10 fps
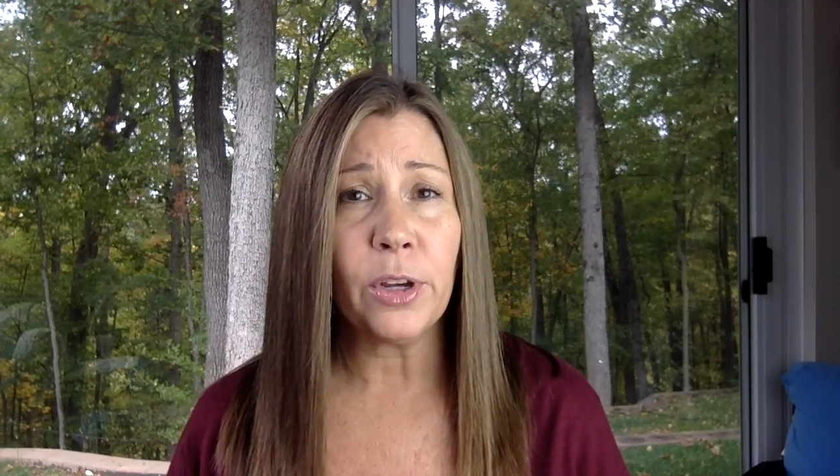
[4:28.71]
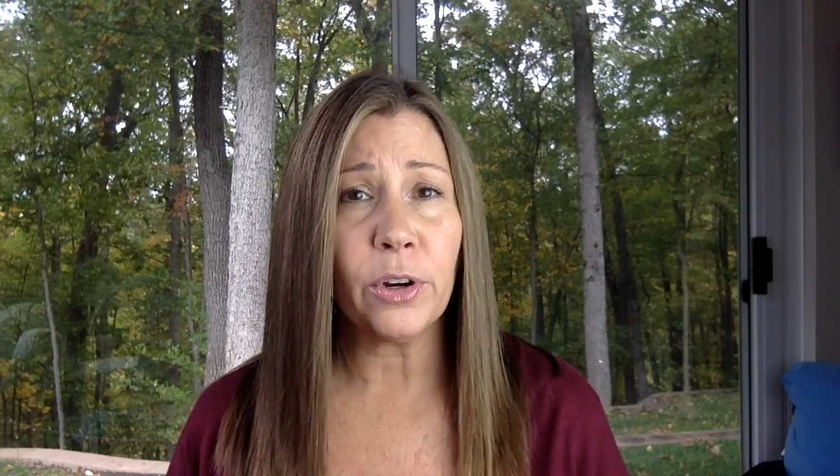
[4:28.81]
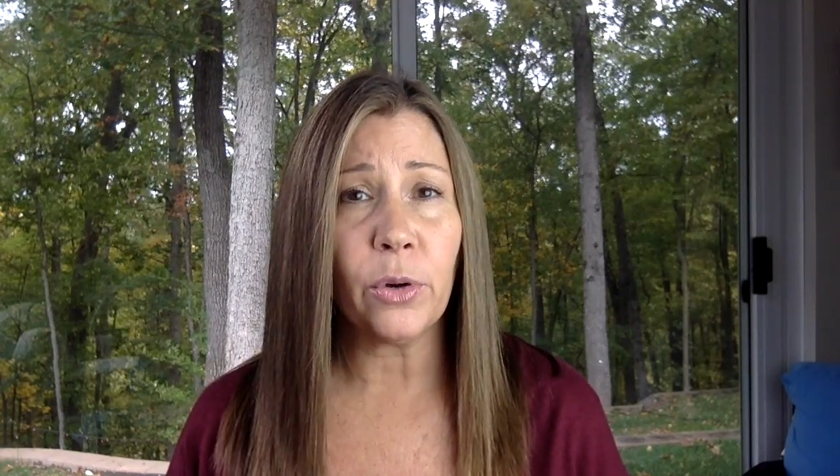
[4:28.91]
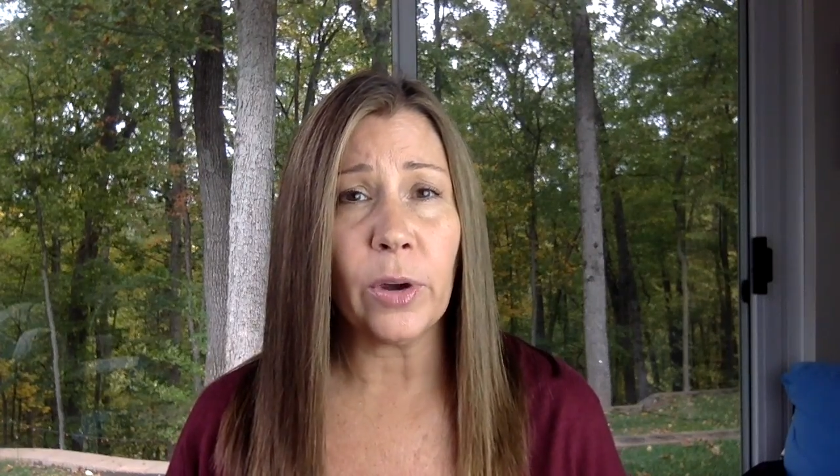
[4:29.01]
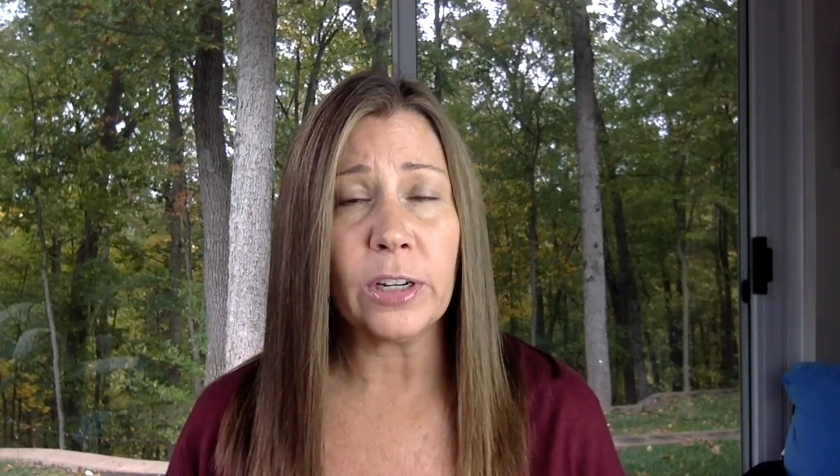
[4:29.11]

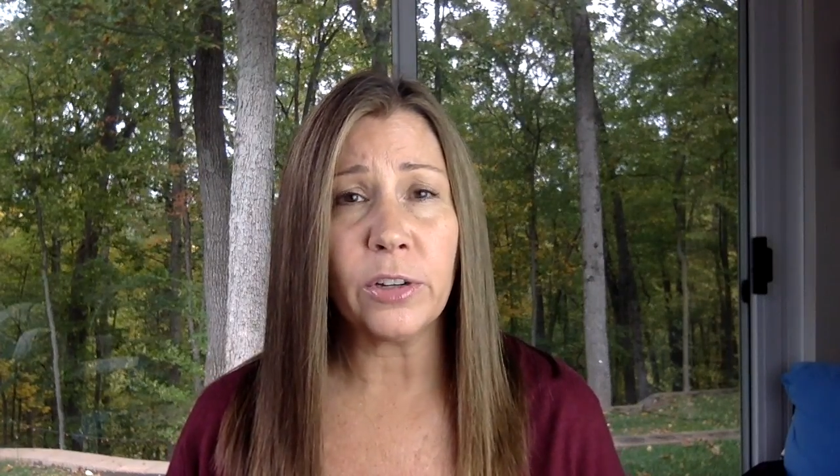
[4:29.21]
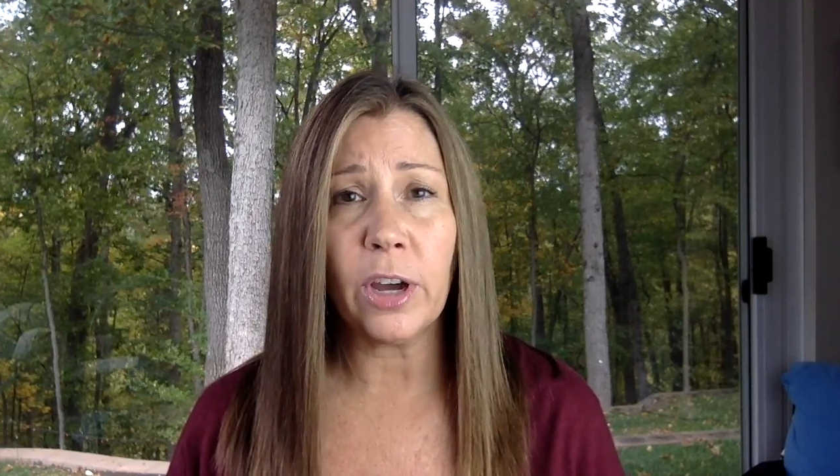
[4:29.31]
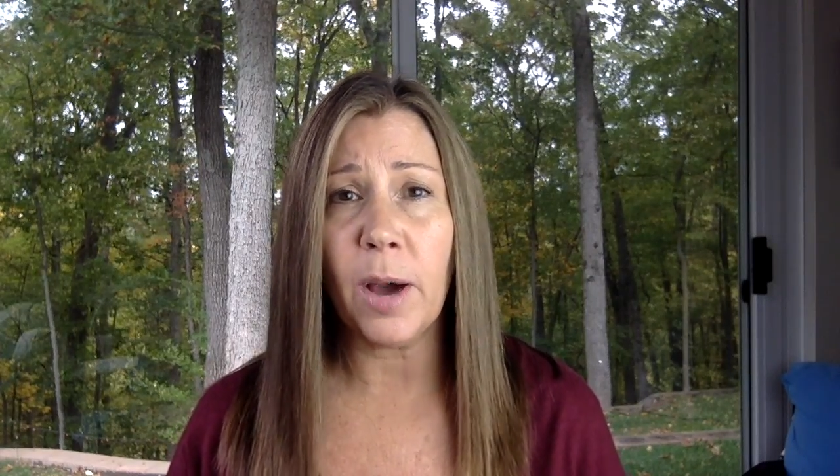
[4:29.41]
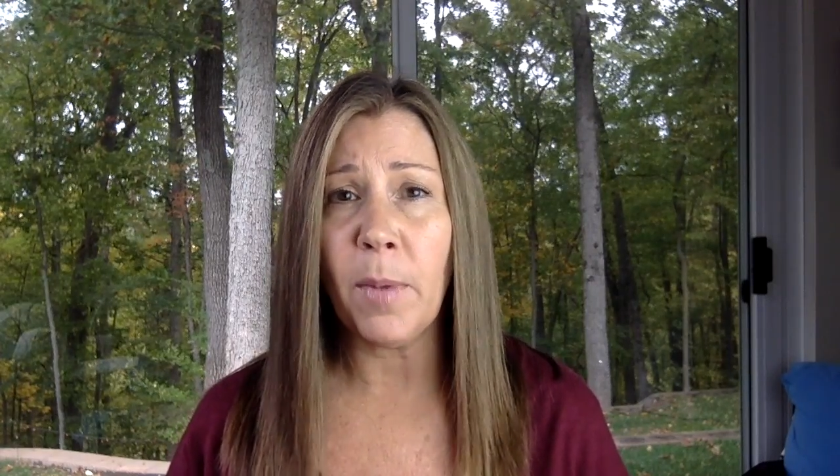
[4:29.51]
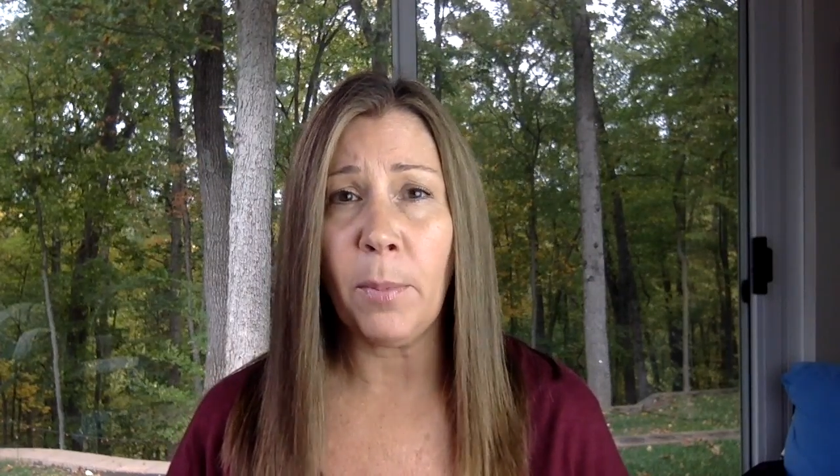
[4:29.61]
you're going to
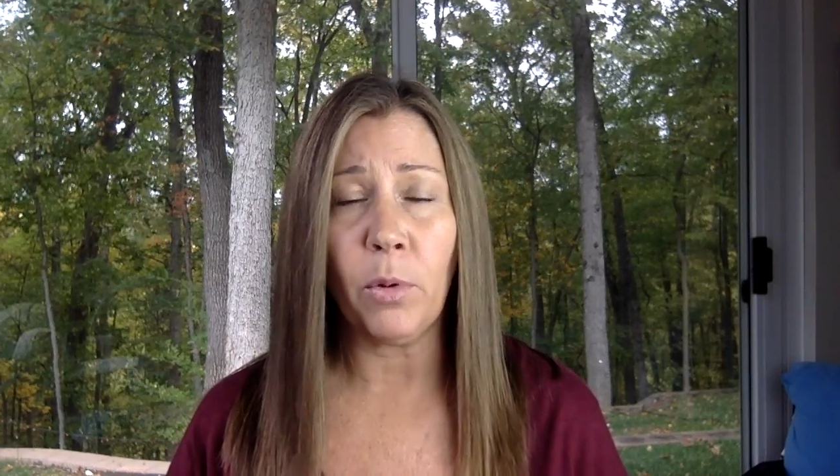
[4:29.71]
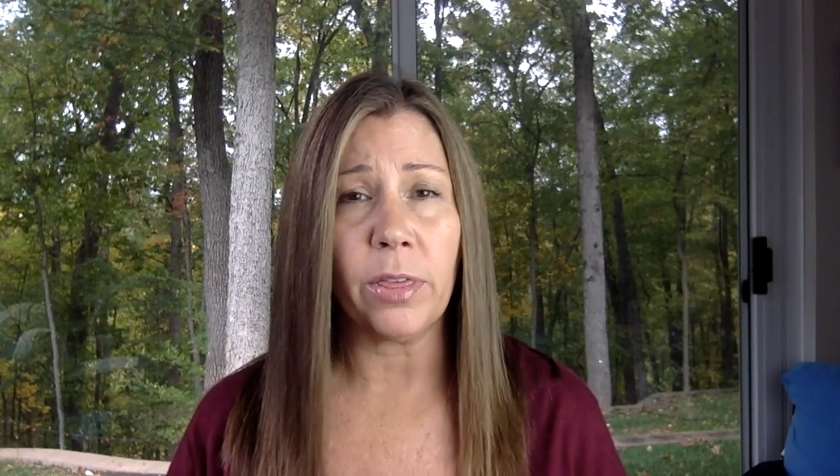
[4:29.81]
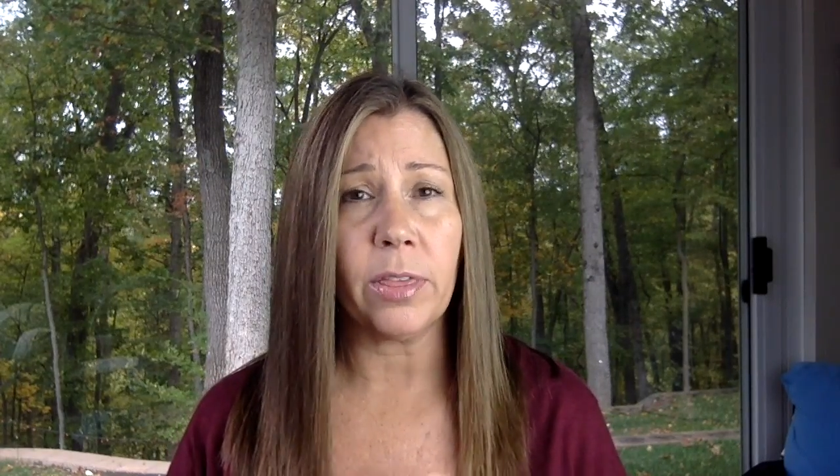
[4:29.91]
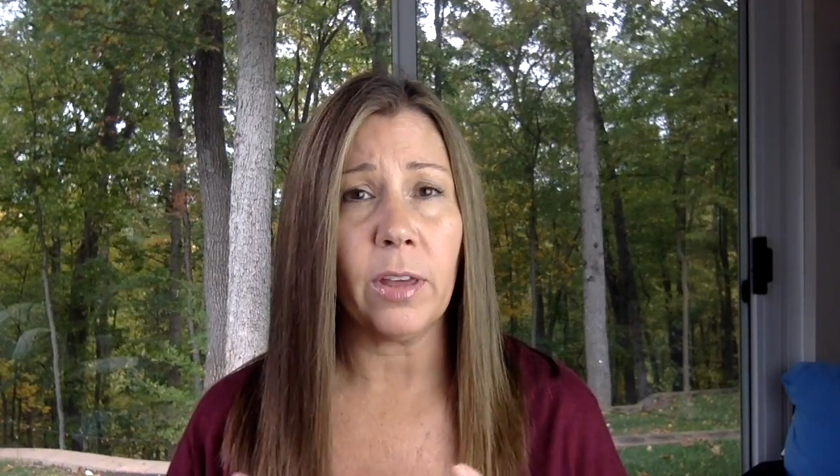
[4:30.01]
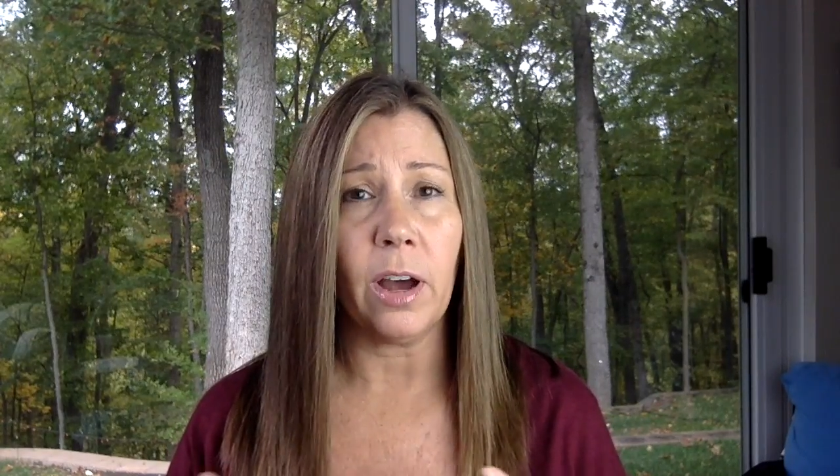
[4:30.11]
come up
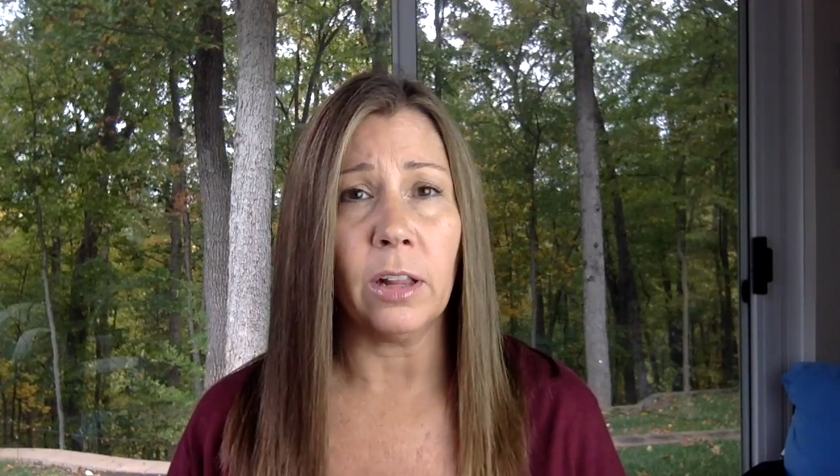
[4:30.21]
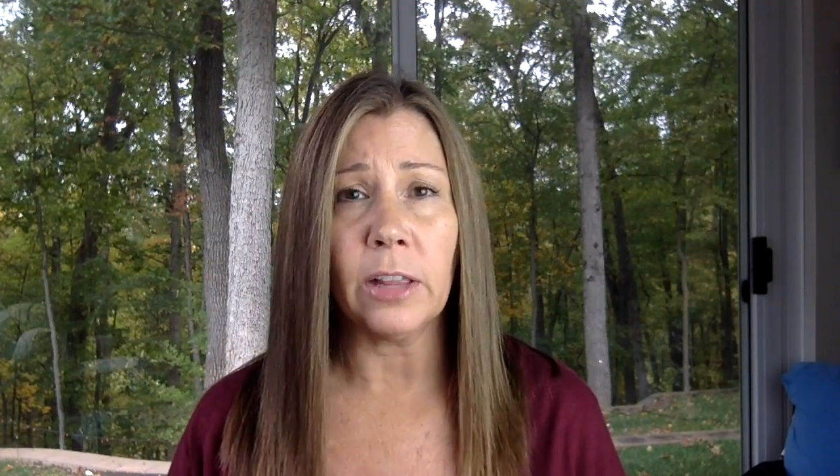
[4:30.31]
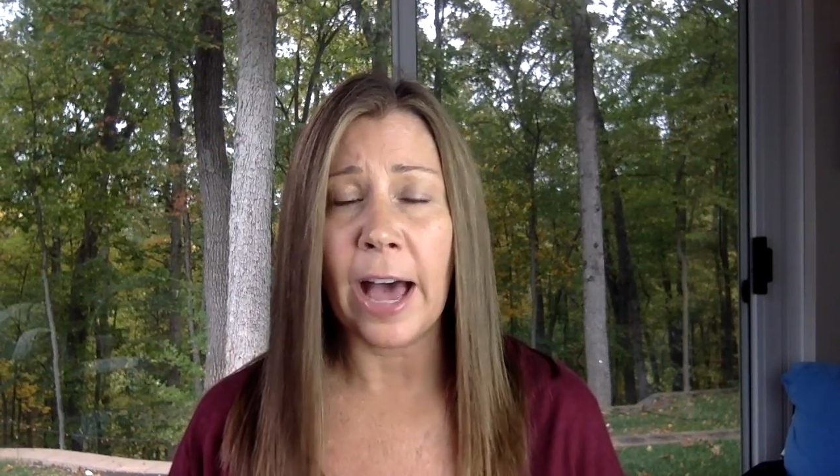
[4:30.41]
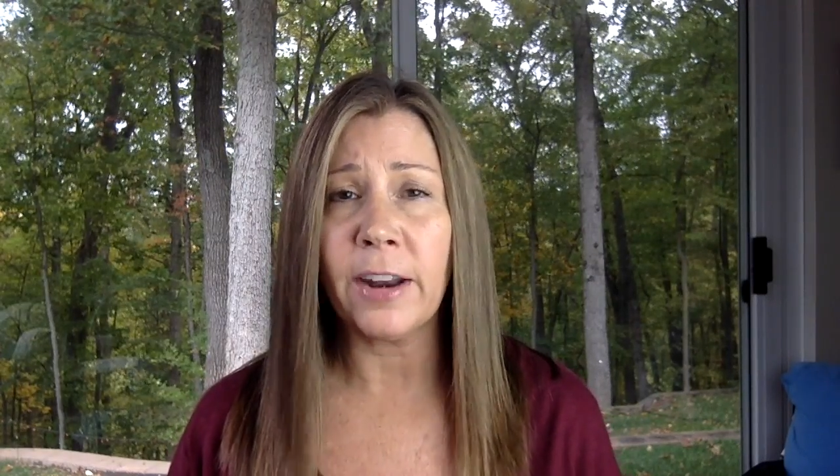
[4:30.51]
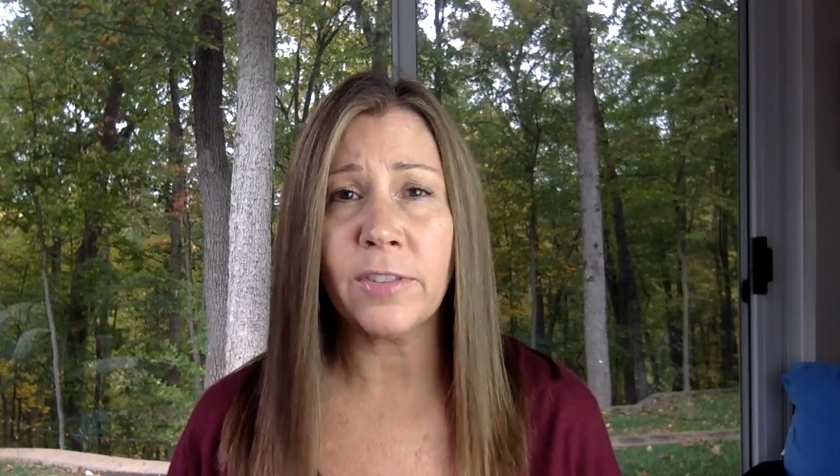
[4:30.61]
with a
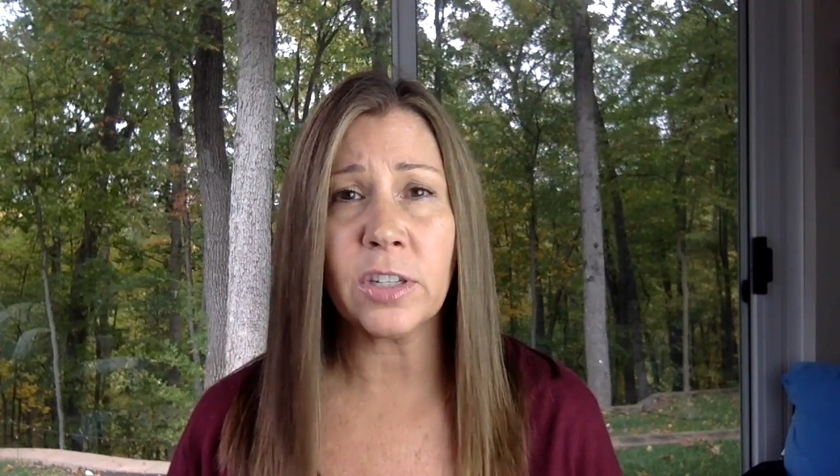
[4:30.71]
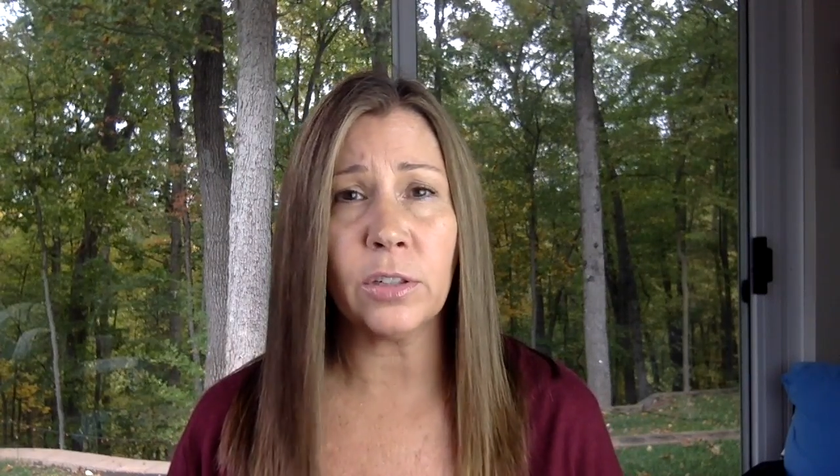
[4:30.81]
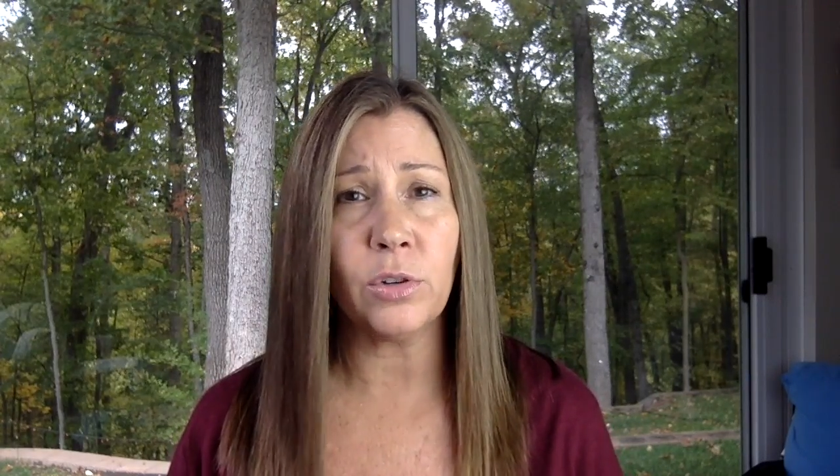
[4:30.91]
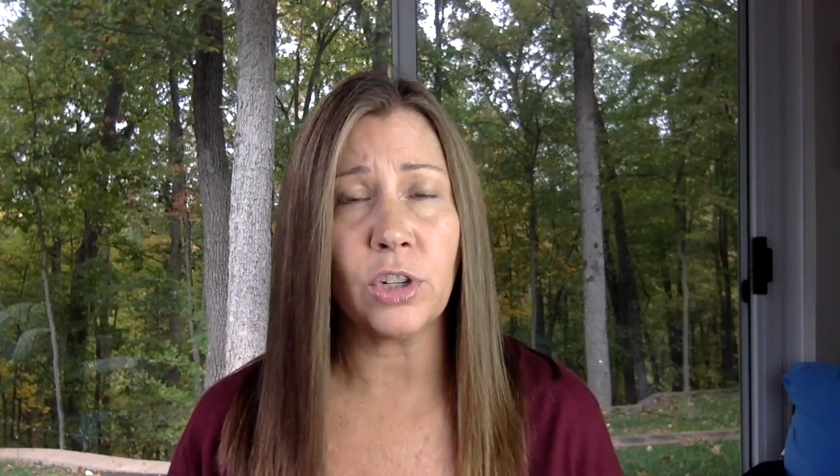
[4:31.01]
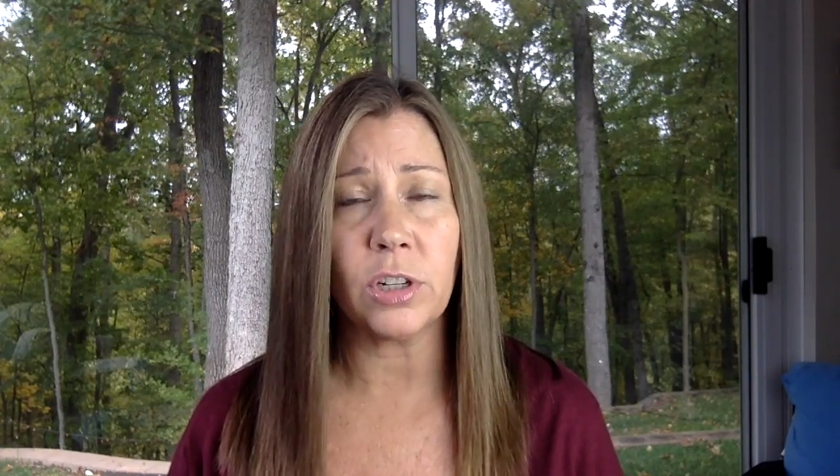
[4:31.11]
lot of
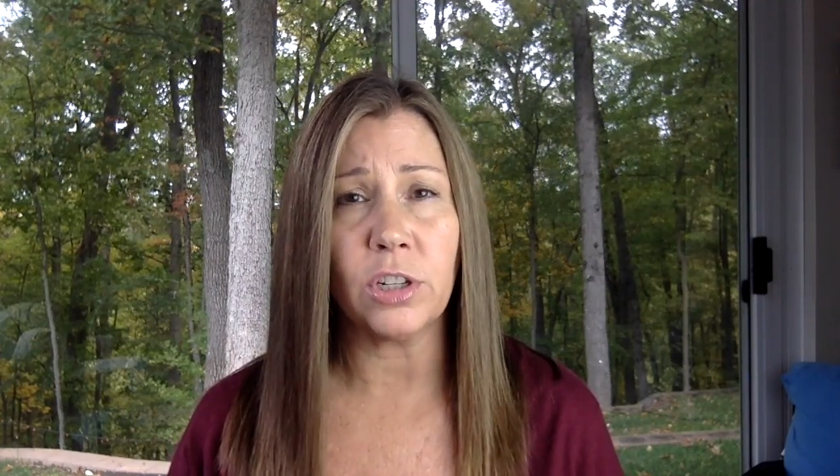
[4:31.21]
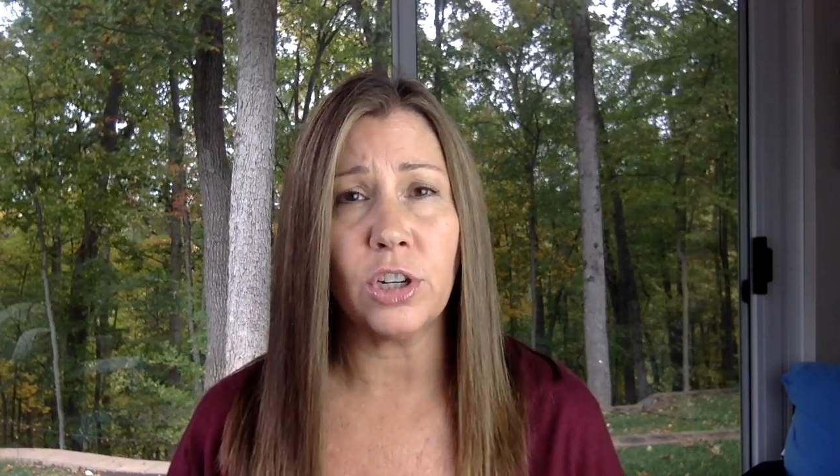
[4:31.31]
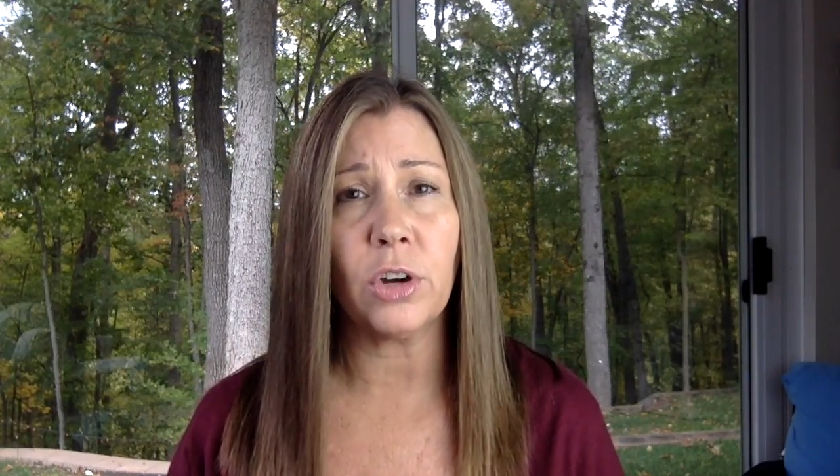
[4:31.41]
solutions.